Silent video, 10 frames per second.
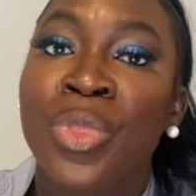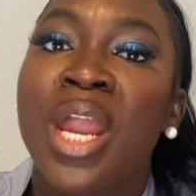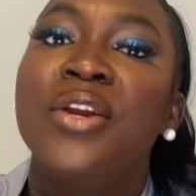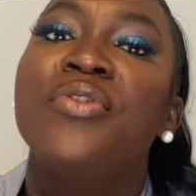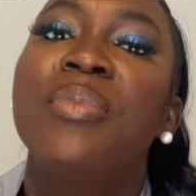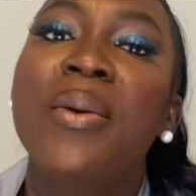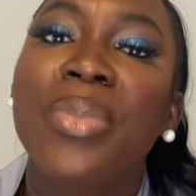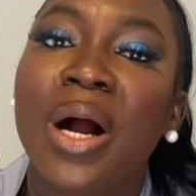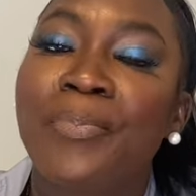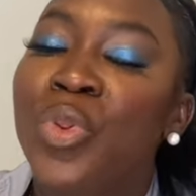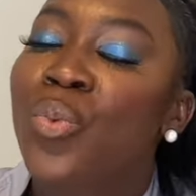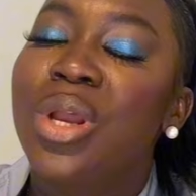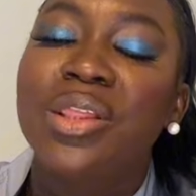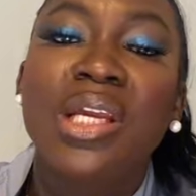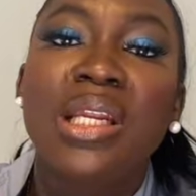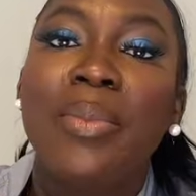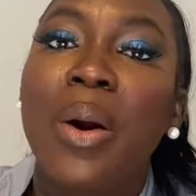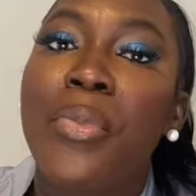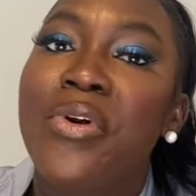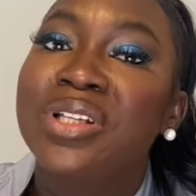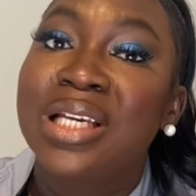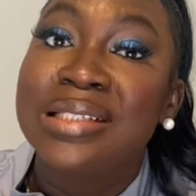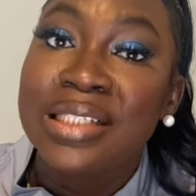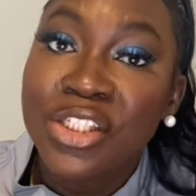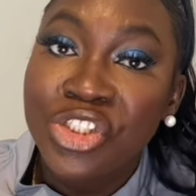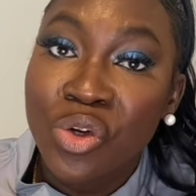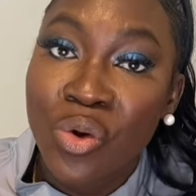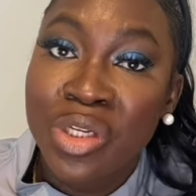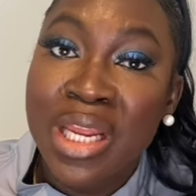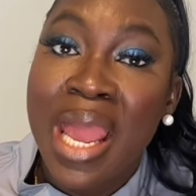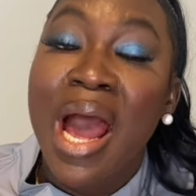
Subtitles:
And you remember, when you're thinking about prioritization,